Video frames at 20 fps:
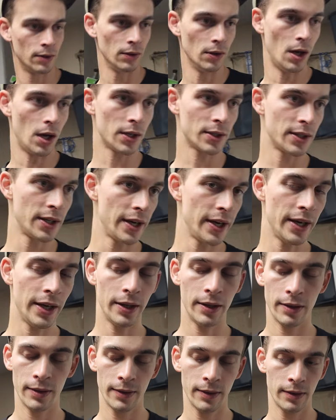Loctite,
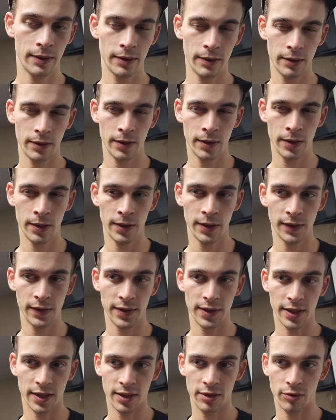
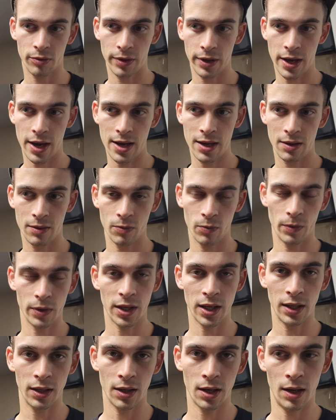638,
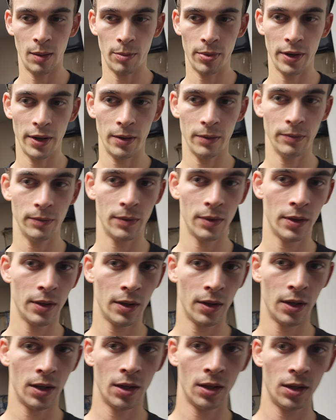wicking compound.
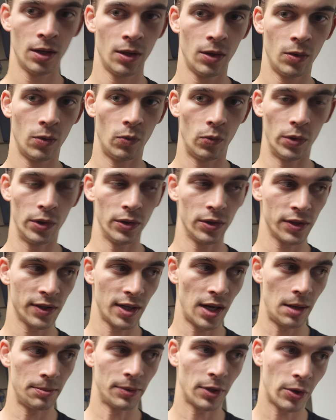Will
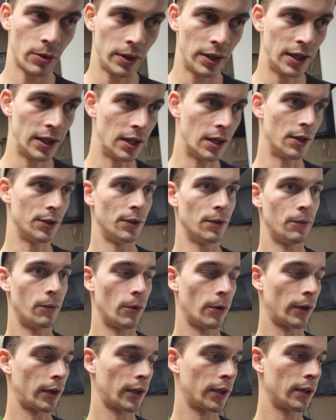stop the creaking on your
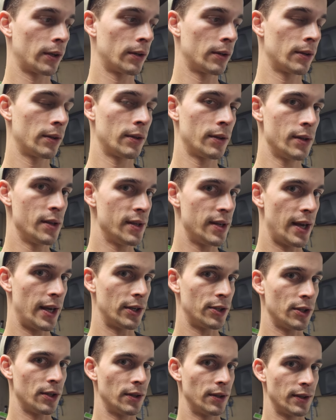fork.
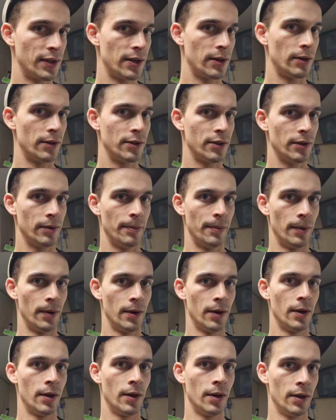Stanchion, steer tube.
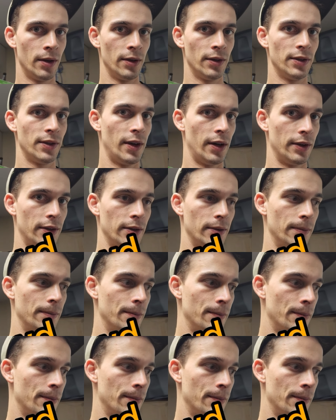Sawdu.